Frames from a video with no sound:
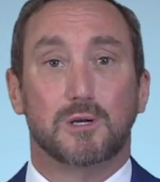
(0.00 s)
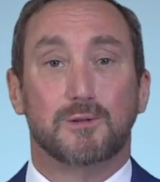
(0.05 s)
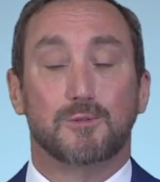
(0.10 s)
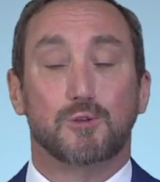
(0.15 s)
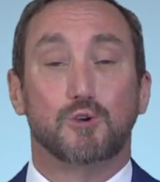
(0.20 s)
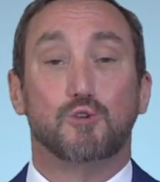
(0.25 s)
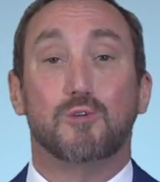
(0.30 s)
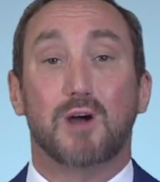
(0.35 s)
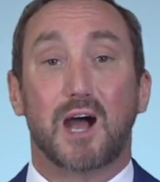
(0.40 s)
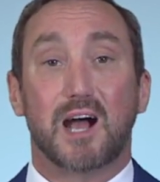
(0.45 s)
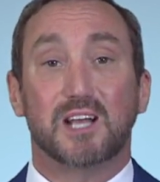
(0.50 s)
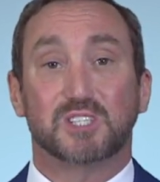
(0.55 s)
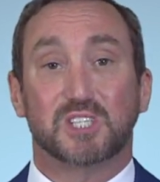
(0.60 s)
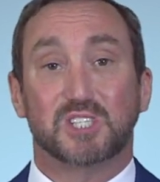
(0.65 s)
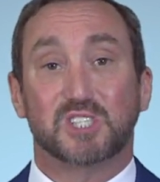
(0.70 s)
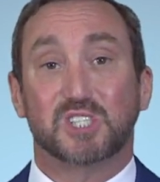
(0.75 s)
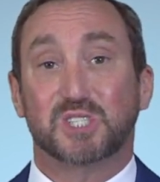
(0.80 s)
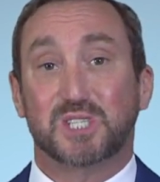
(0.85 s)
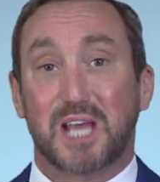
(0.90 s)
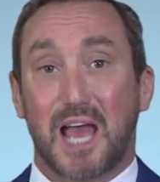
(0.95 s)
who has a
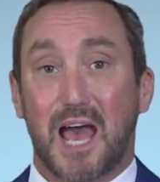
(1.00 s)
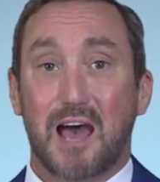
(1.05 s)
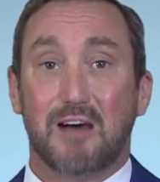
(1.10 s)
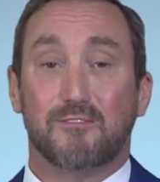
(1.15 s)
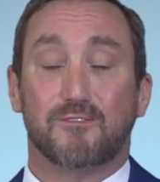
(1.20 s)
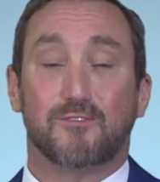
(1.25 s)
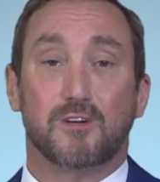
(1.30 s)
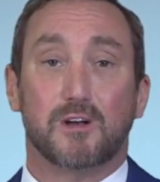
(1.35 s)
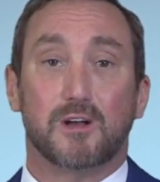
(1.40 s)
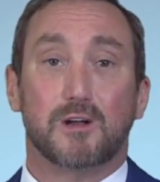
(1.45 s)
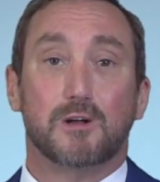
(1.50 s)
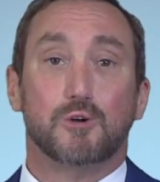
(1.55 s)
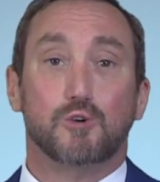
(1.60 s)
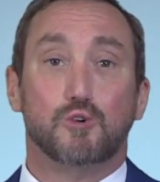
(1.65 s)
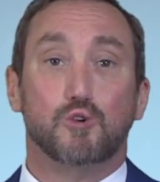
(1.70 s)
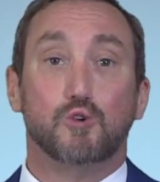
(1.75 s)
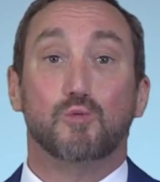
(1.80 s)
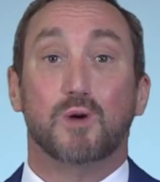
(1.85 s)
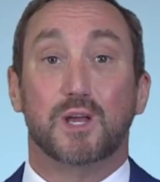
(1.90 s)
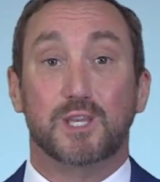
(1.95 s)
staff
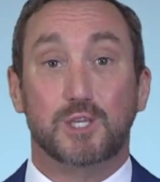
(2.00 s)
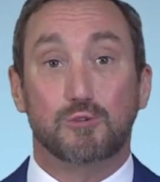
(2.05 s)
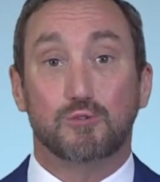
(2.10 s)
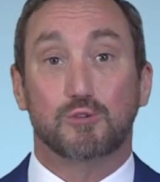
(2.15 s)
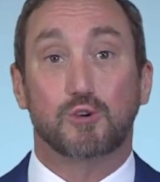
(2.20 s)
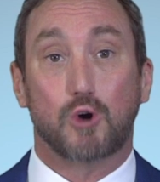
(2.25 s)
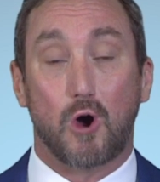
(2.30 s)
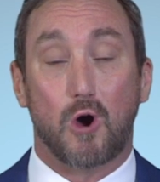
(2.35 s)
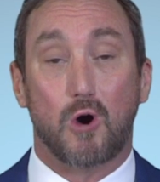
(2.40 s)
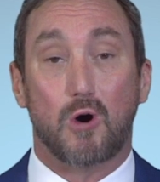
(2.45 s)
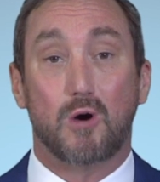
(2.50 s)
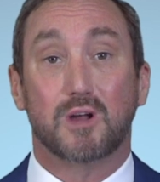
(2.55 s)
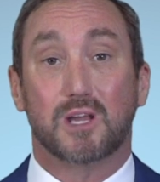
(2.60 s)
who, when you call,